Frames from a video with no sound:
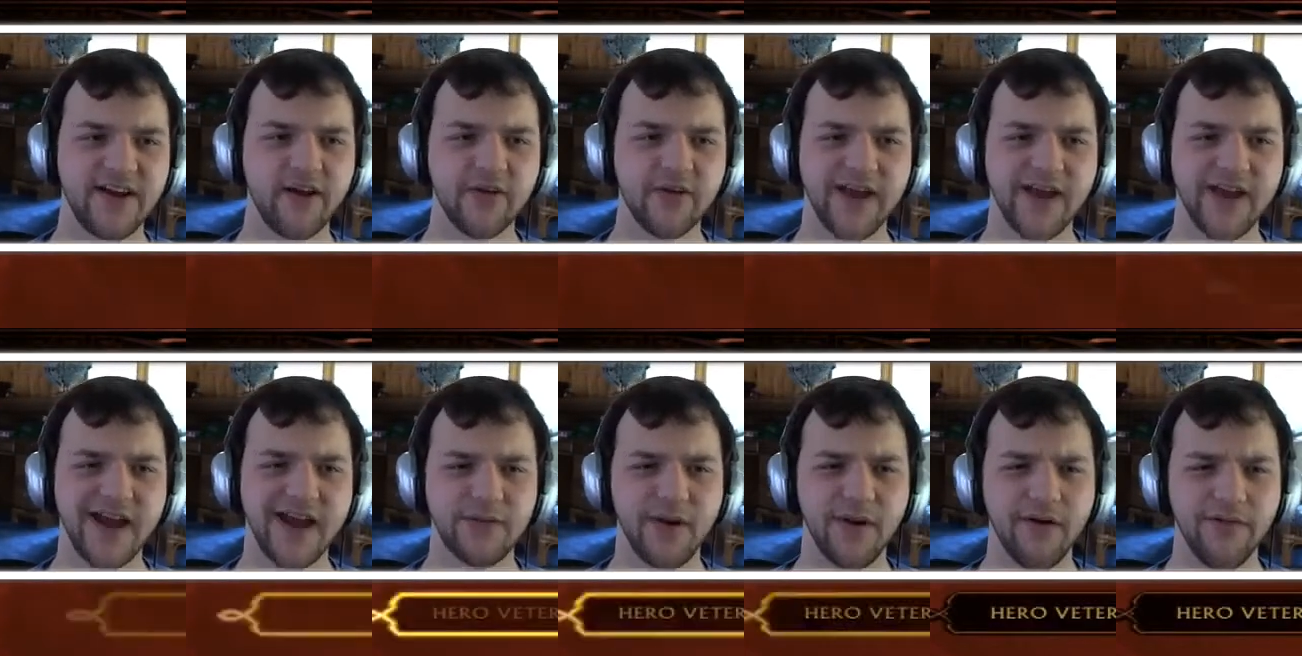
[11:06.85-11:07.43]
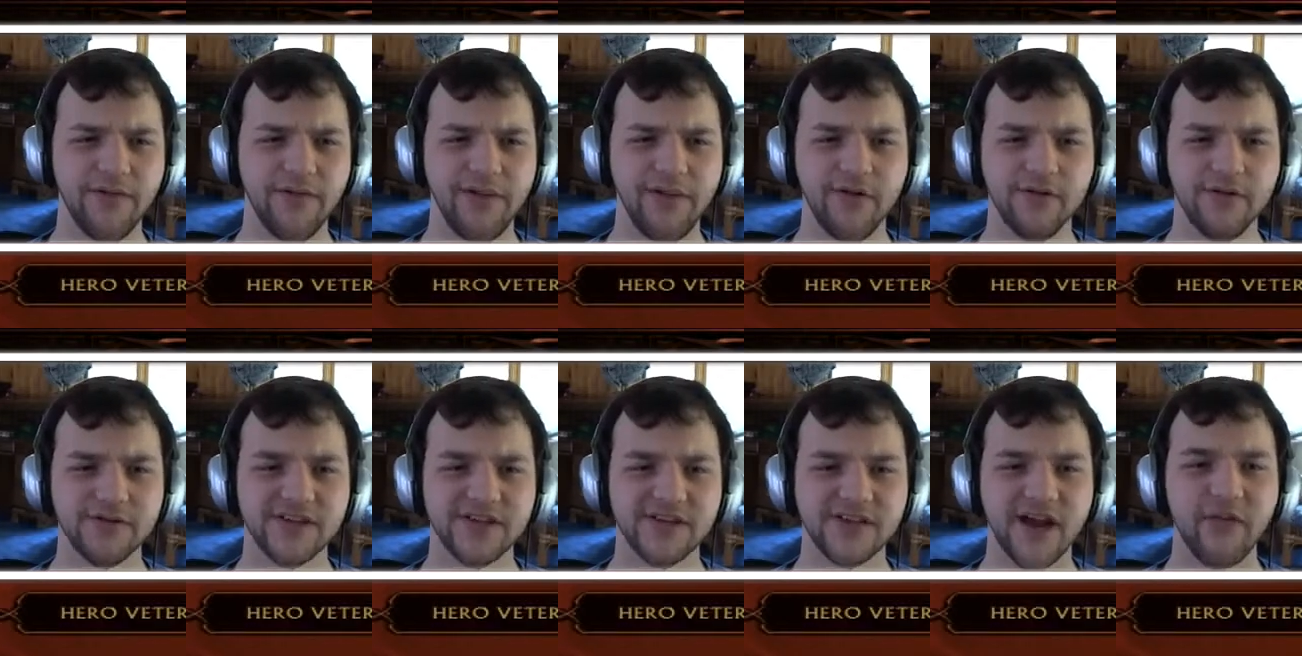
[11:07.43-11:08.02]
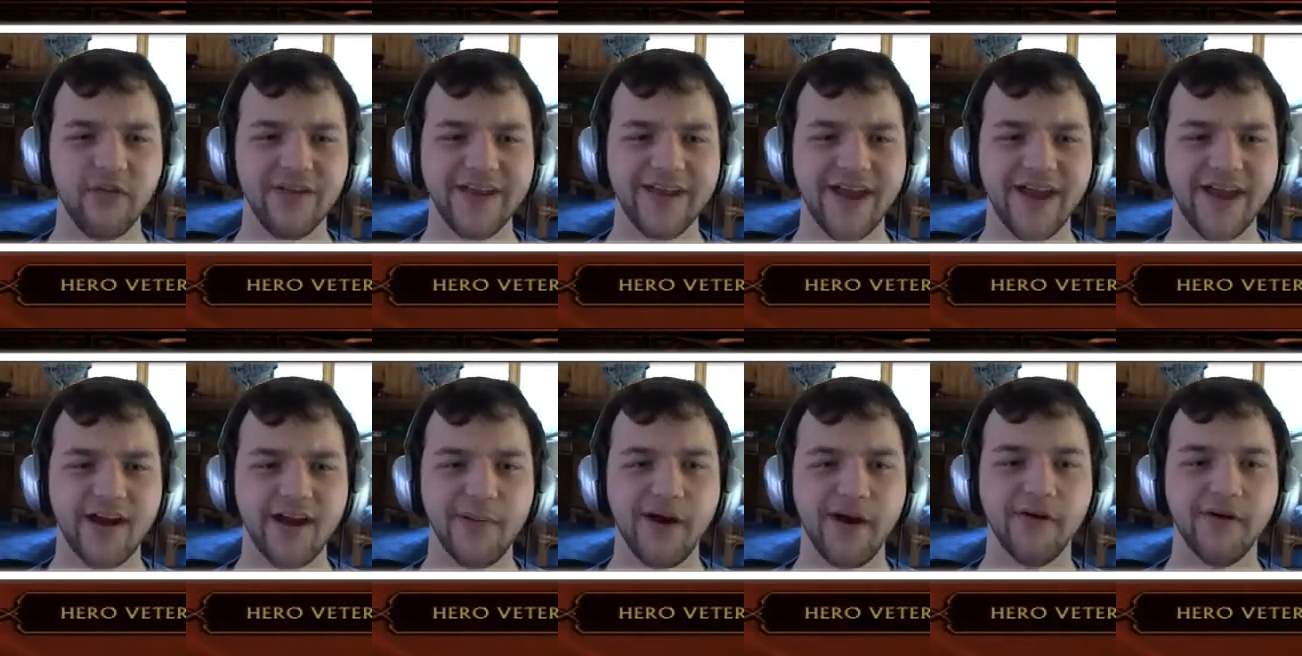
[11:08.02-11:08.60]
I don't care about those. I only
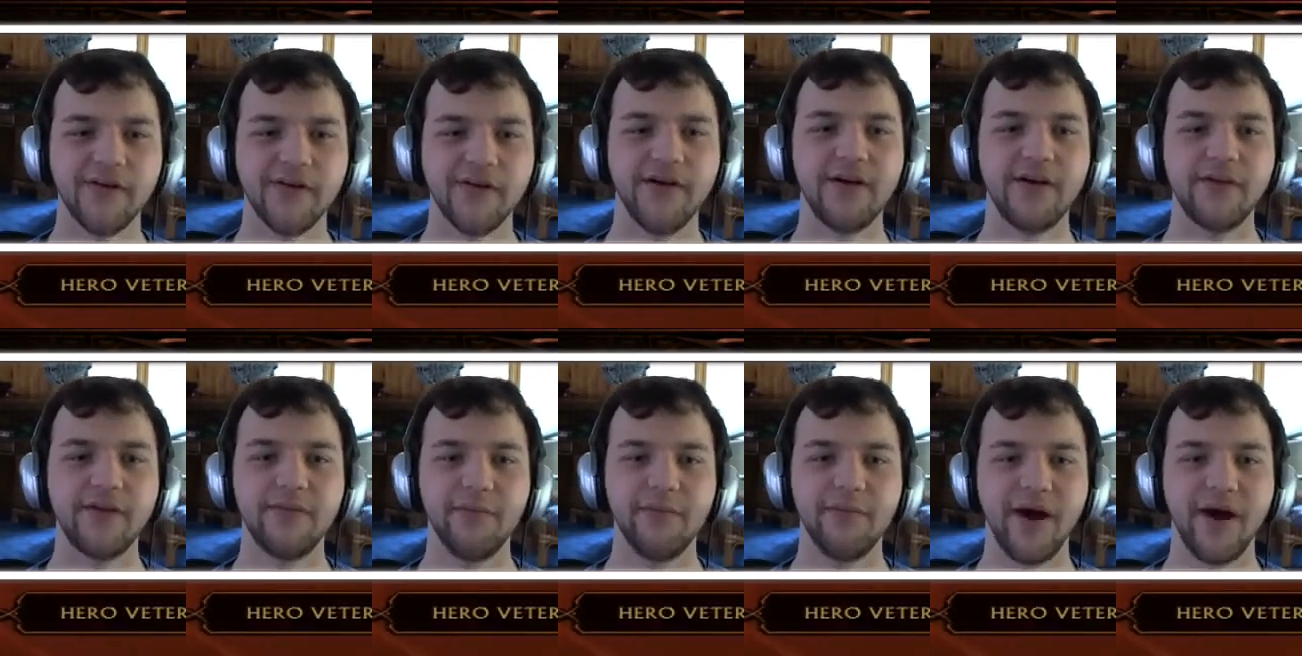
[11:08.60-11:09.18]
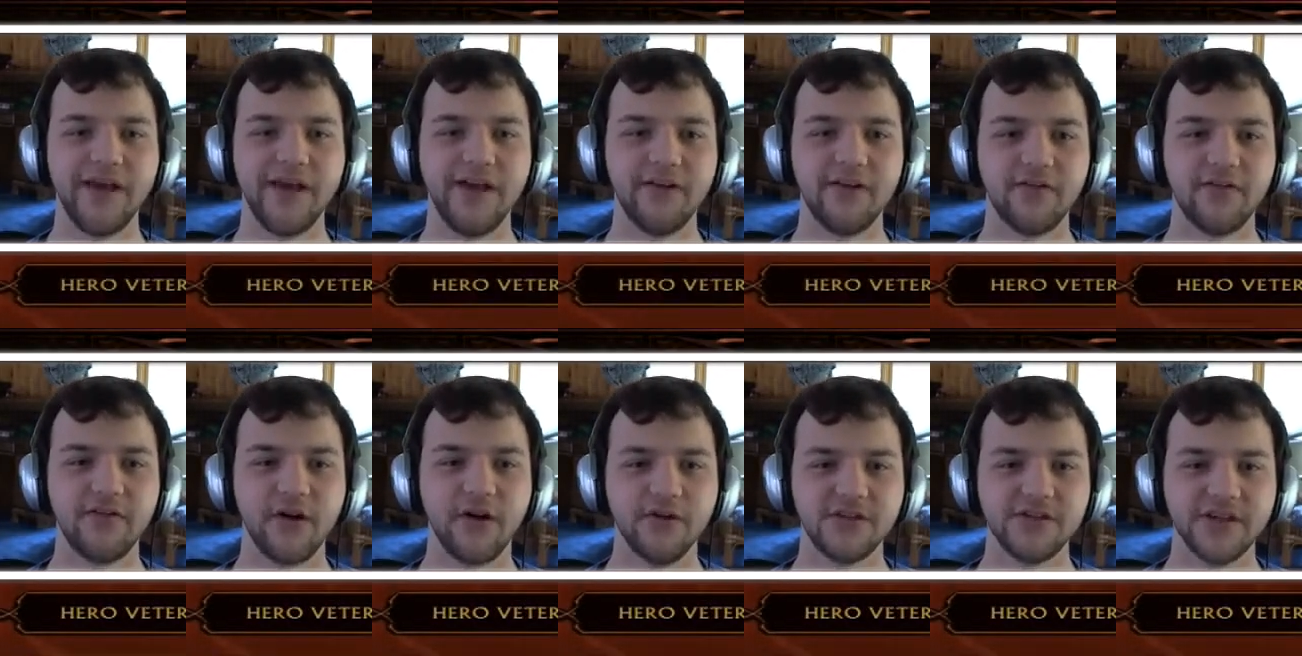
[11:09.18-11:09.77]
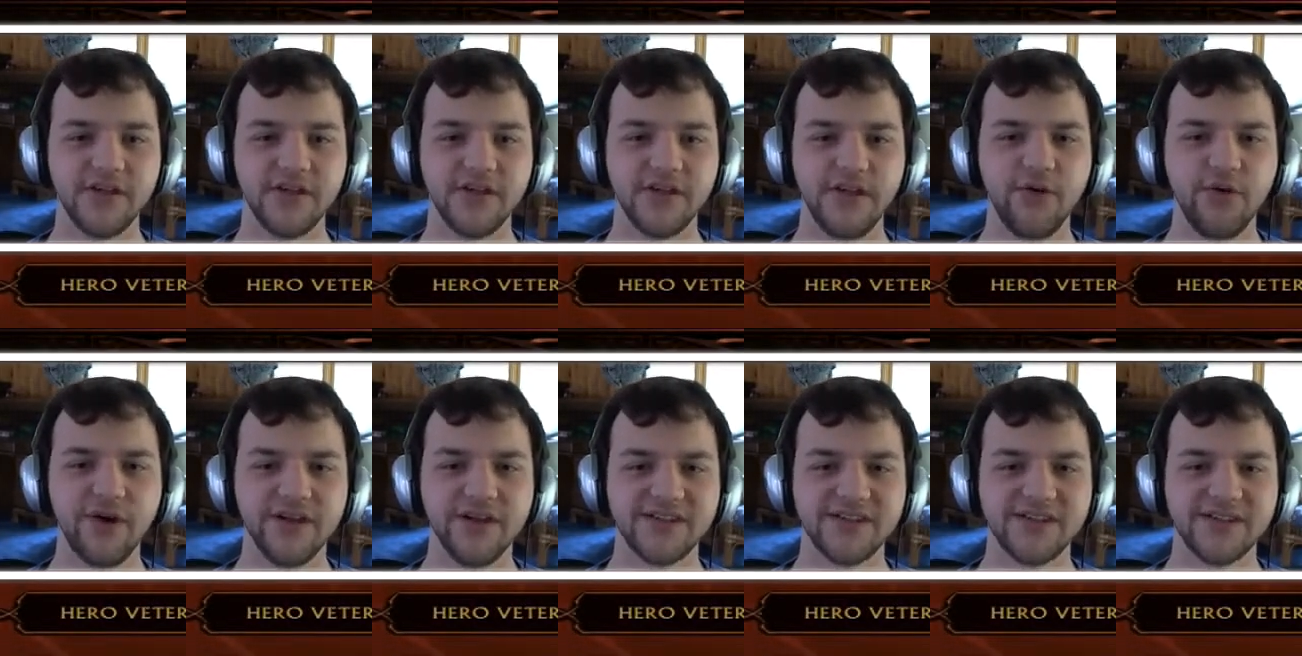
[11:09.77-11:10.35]
care about my heroes
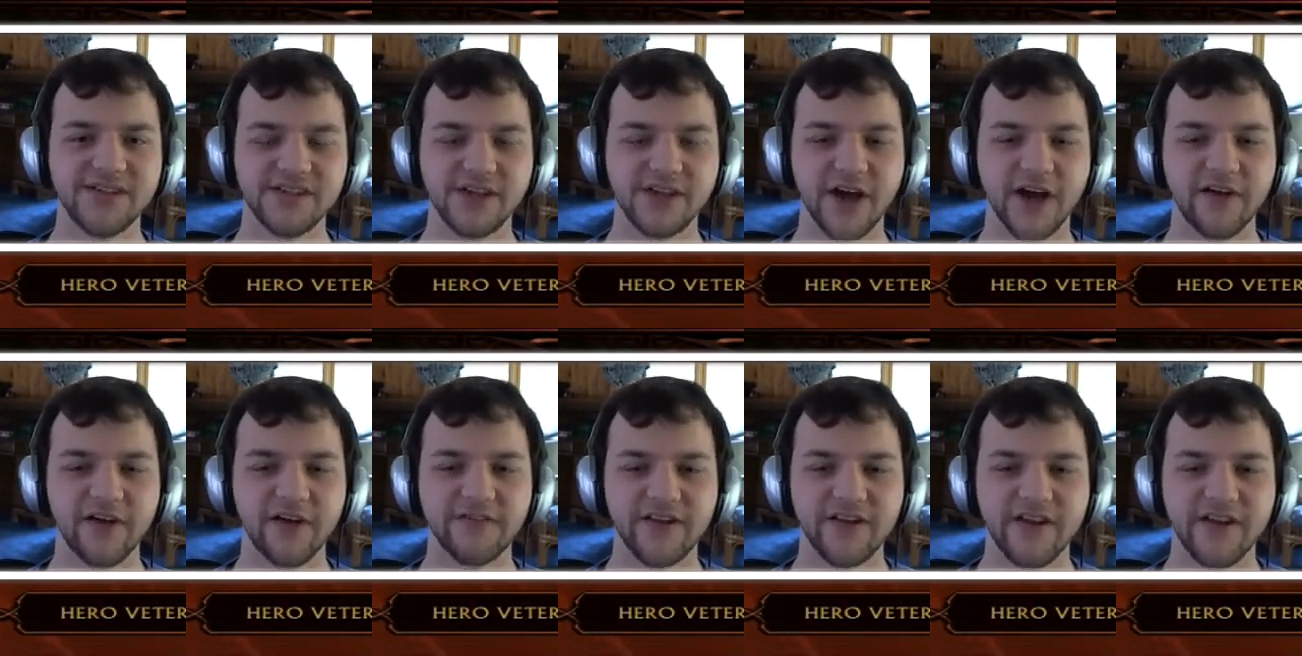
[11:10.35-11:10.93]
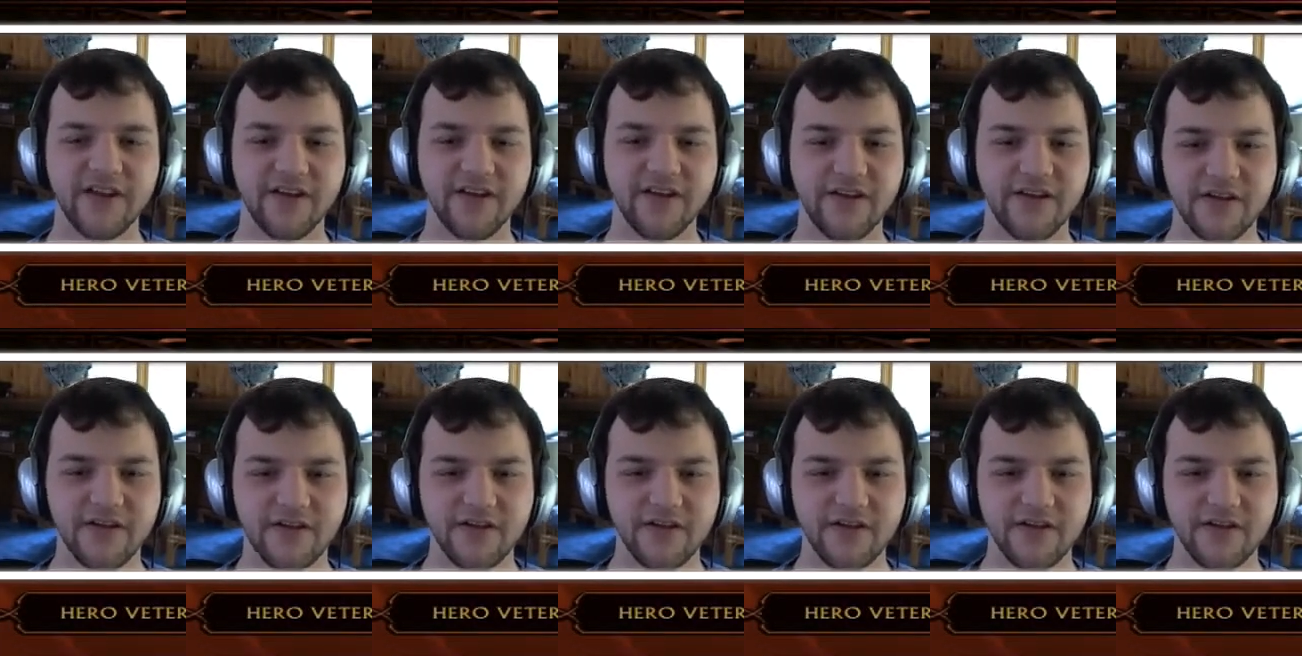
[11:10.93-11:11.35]
and units and stuff and